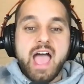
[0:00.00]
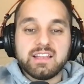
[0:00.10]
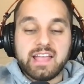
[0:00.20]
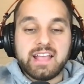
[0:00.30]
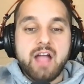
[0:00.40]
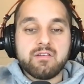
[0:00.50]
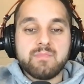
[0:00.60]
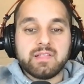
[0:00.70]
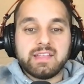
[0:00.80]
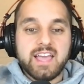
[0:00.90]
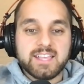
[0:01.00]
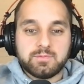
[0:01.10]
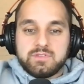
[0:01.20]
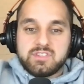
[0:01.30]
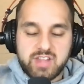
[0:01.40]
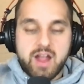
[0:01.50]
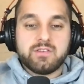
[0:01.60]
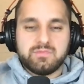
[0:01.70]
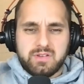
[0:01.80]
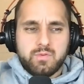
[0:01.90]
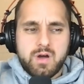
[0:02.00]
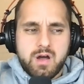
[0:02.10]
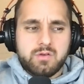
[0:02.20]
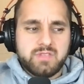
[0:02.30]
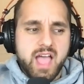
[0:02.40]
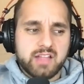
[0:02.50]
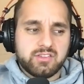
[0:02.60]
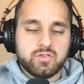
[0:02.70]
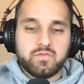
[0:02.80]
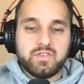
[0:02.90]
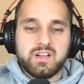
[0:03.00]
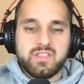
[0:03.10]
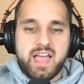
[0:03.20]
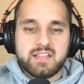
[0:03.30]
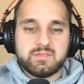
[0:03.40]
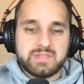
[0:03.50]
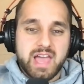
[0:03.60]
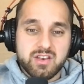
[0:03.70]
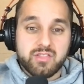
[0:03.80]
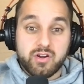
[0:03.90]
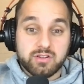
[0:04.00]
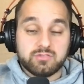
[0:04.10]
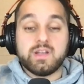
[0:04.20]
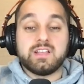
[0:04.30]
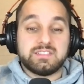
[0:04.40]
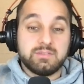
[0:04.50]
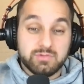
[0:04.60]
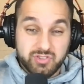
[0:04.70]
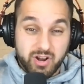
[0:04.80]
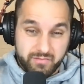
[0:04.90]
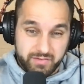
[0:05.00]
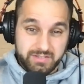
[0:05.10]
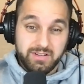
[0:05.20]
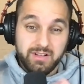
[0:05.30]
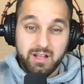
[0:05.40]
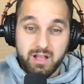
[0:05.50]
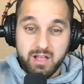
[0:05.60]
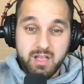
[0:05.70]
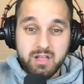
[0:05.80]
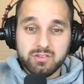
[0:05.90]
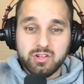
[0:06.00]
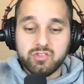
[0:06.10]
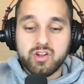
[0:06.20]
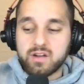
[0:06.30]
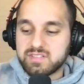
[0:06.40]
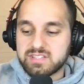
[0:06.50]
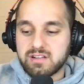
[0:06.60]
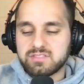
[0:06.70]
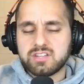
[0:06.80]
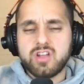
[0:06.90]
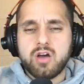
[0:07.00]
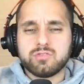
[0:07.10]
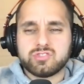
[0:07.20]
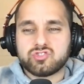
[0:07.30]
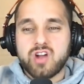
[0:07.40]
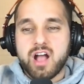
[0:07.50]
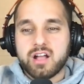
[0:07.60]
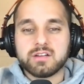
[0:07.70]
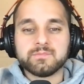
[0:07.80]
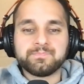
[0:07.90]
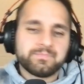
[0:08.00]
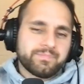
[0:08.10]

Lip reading: And like I remember, like Gaspar was in the shower and he was like, "Whoa, Dad, did you feel that? Was that another earthquake?" Because he was a little nervous. And I was like, "No, it was a truck."